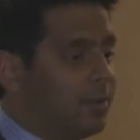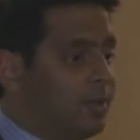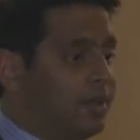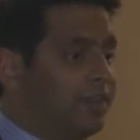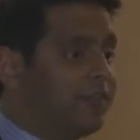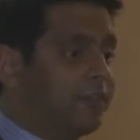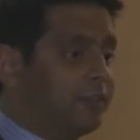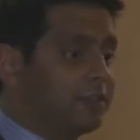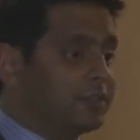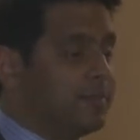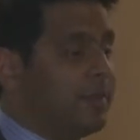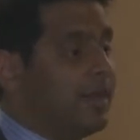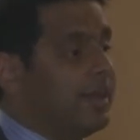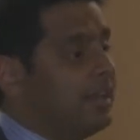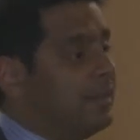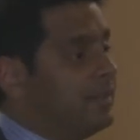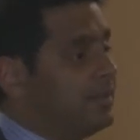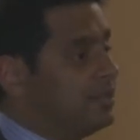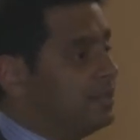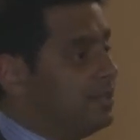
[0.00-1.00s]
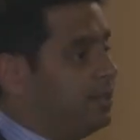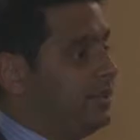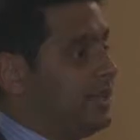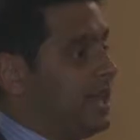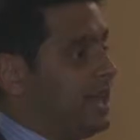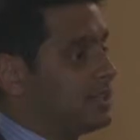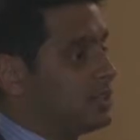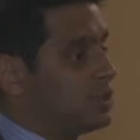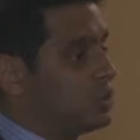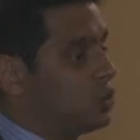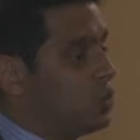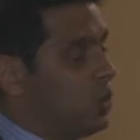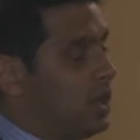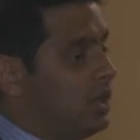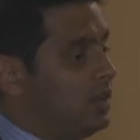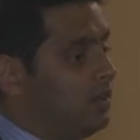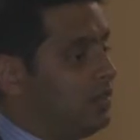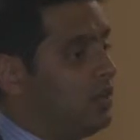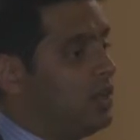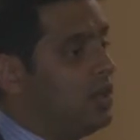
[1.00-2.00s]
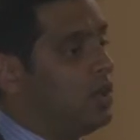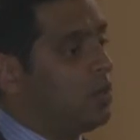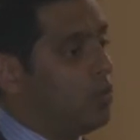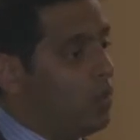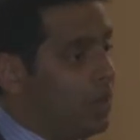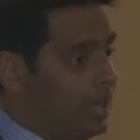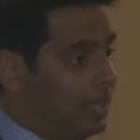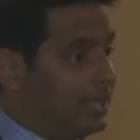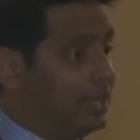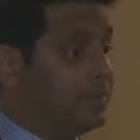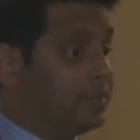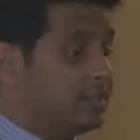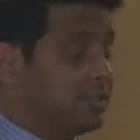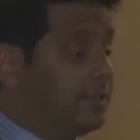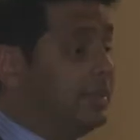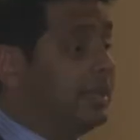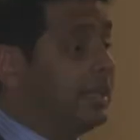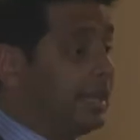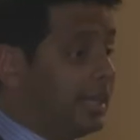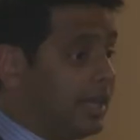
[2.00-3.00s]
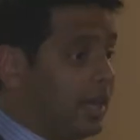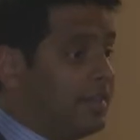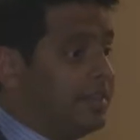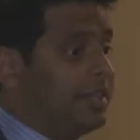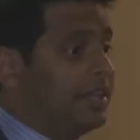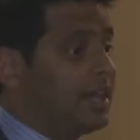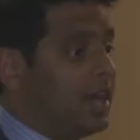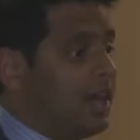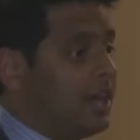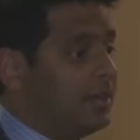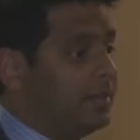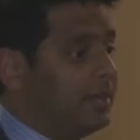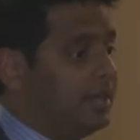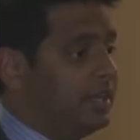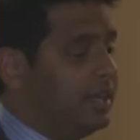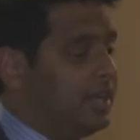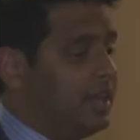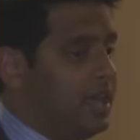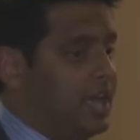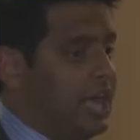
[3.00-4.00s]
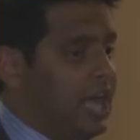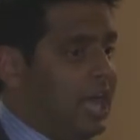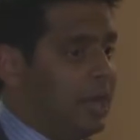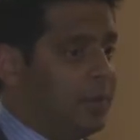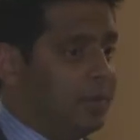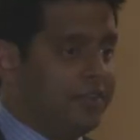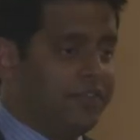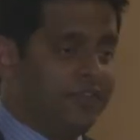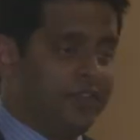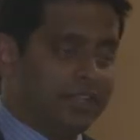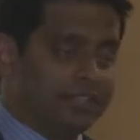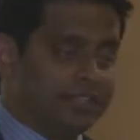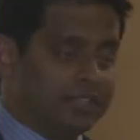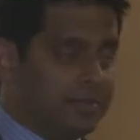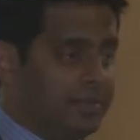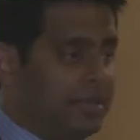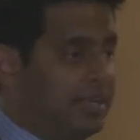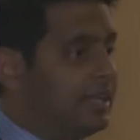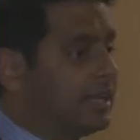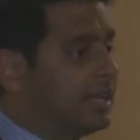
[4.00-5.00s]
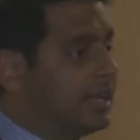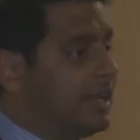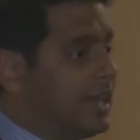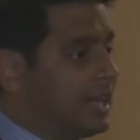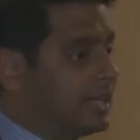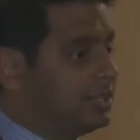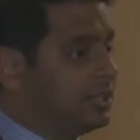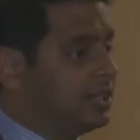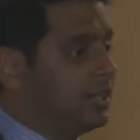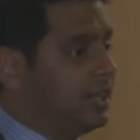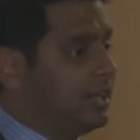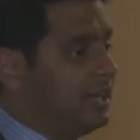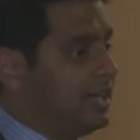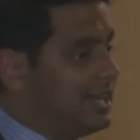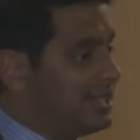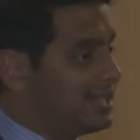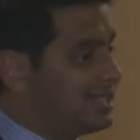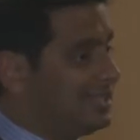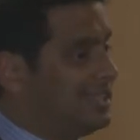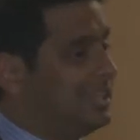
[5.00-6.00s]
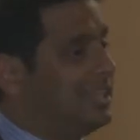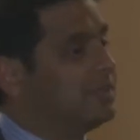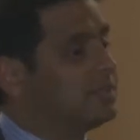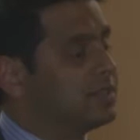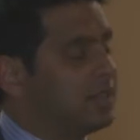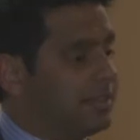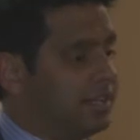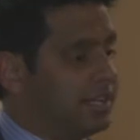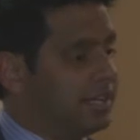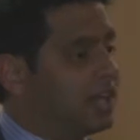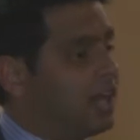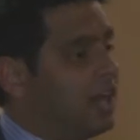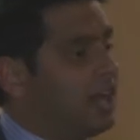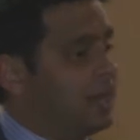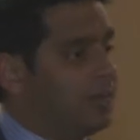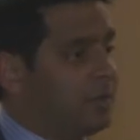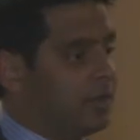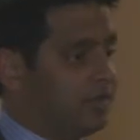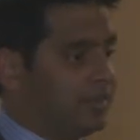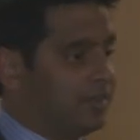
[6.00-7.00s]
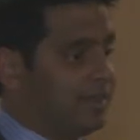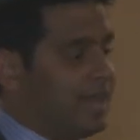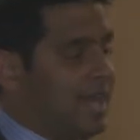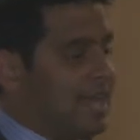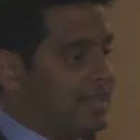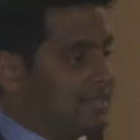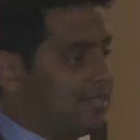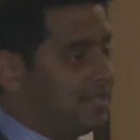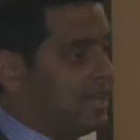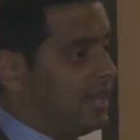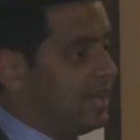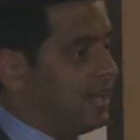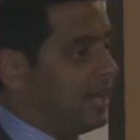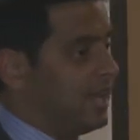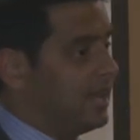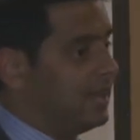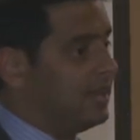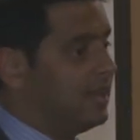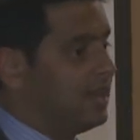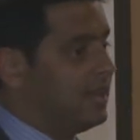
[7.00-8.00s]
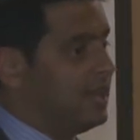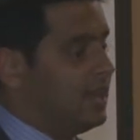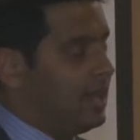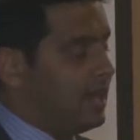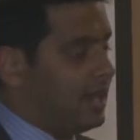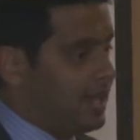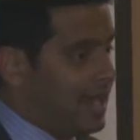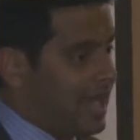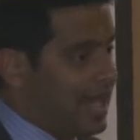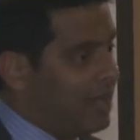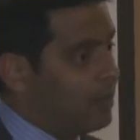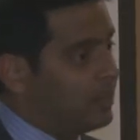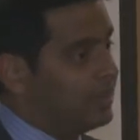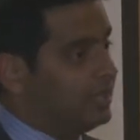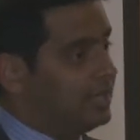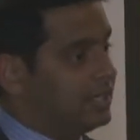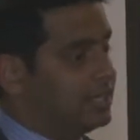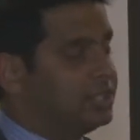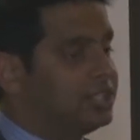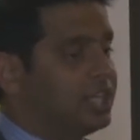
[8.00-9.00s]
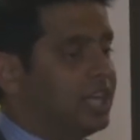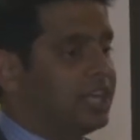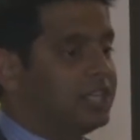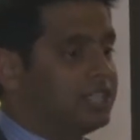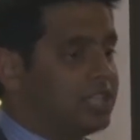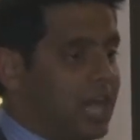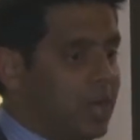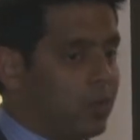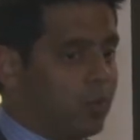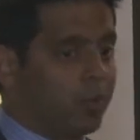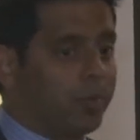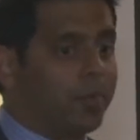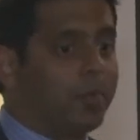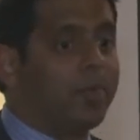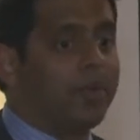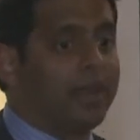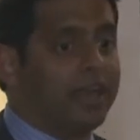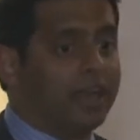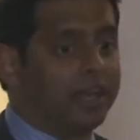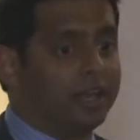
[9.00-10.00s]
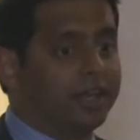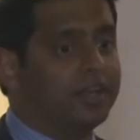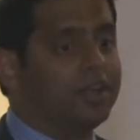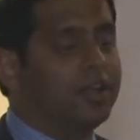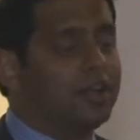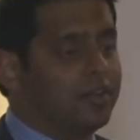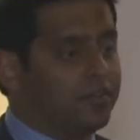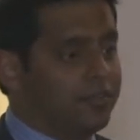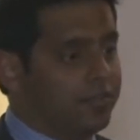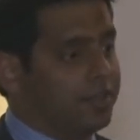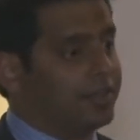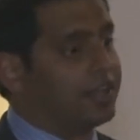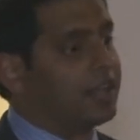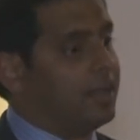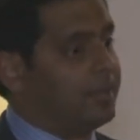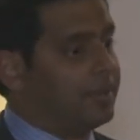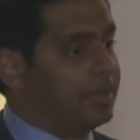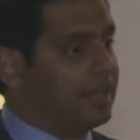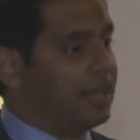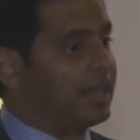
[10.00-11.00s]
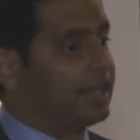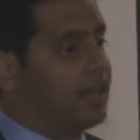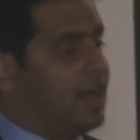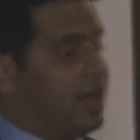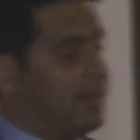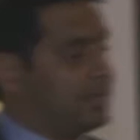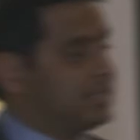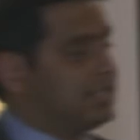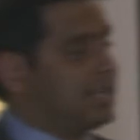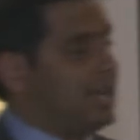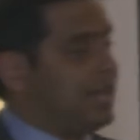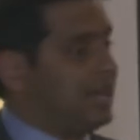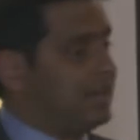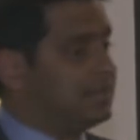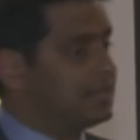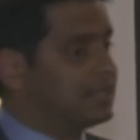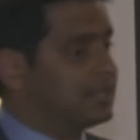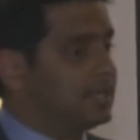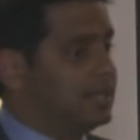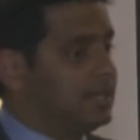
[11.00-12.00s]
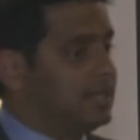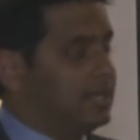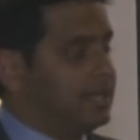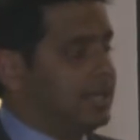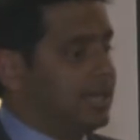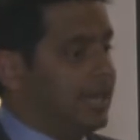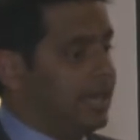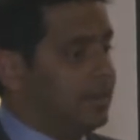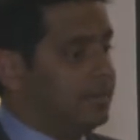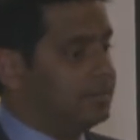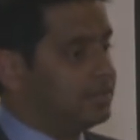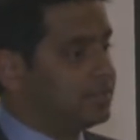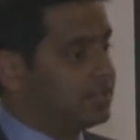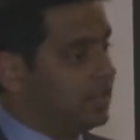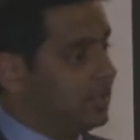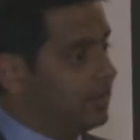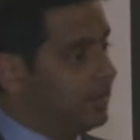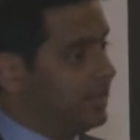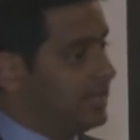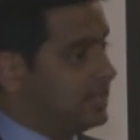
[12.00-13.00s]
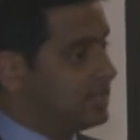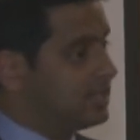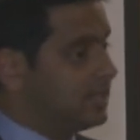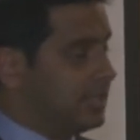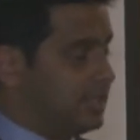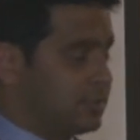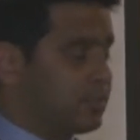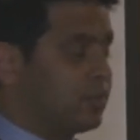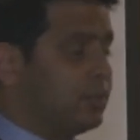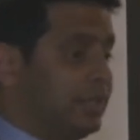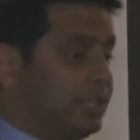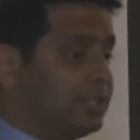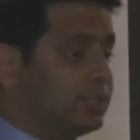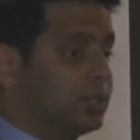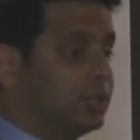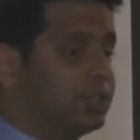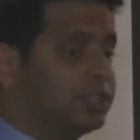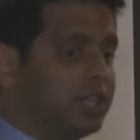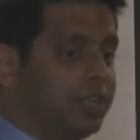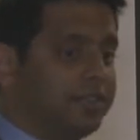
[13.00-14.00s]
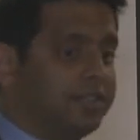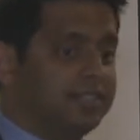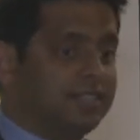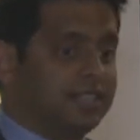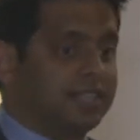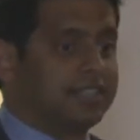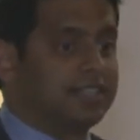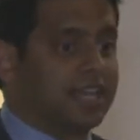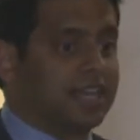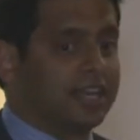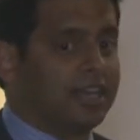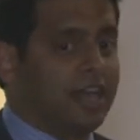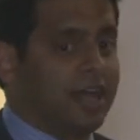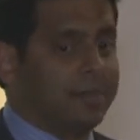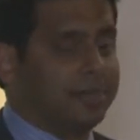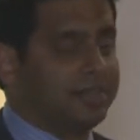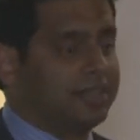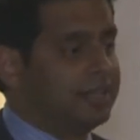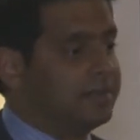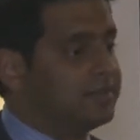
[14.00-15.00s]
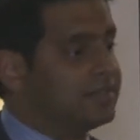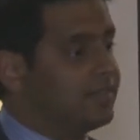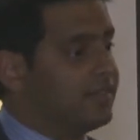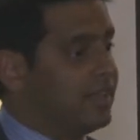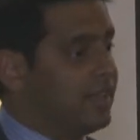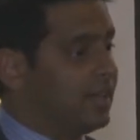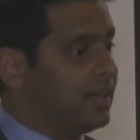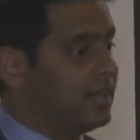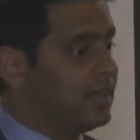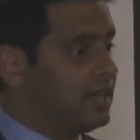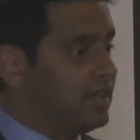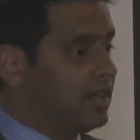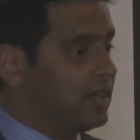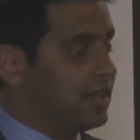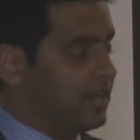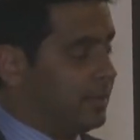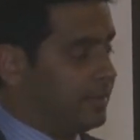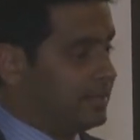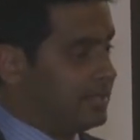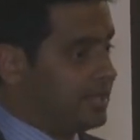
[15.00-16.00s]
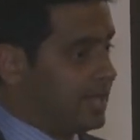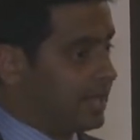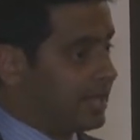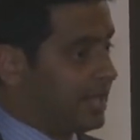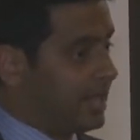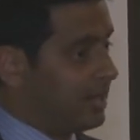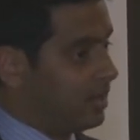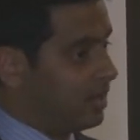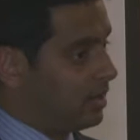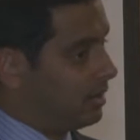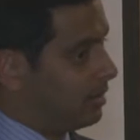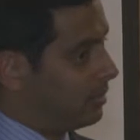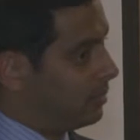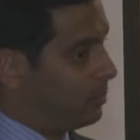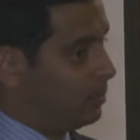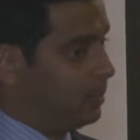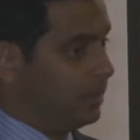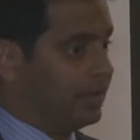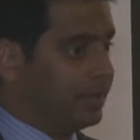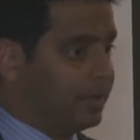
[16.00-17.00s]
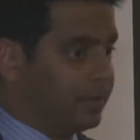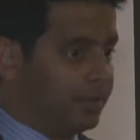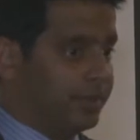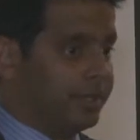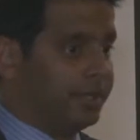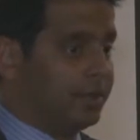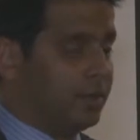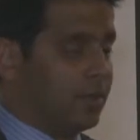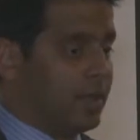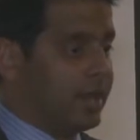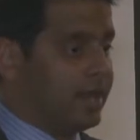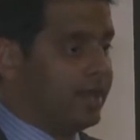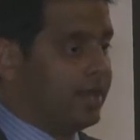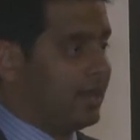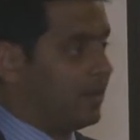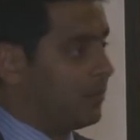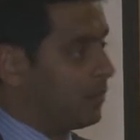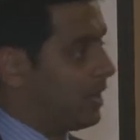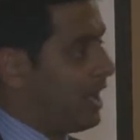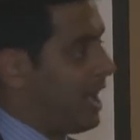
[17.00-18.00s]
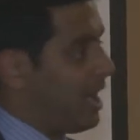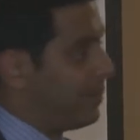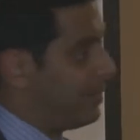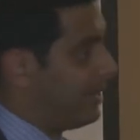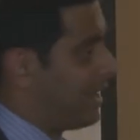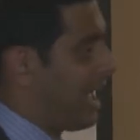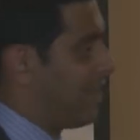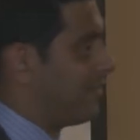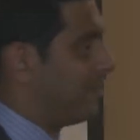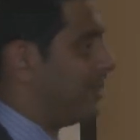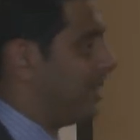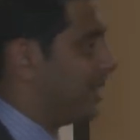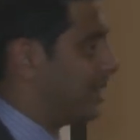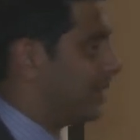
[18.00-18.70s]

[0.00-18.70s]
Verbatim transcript: We first met him in 2012 while he was speaking on the economy, and we felt an immediate connection on his themes on the economy over the last decade and how we need to change how we're prepared for the coming economic times. Um, so his, his research on the six economic themes of the coming decade are really, really great, and we're happy to have him